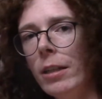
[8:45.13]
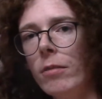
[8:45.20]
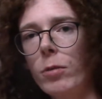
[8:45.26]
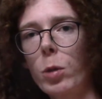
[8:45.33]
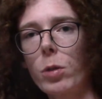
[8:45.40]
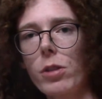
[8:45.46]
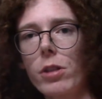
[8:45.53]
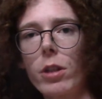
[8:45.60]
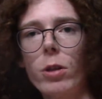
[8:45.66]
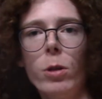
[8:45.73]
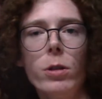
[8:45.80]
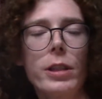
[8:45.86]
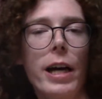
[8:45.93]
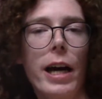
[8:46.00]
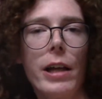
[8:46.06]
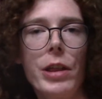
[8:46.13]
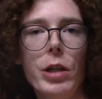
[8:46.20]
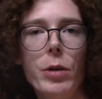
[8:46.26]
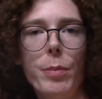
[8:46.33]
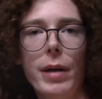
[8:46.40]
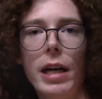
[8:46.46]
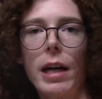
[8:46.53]
Of course, the cold
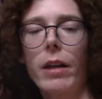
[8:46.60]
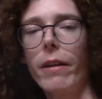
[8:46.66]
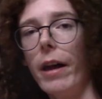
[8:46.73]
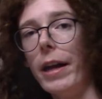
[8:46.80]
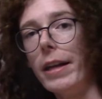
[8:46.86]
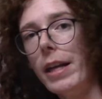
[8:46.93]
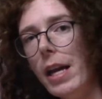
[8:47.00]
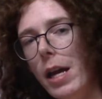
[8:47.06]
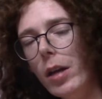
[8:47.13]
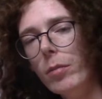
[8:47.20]
cathode backlight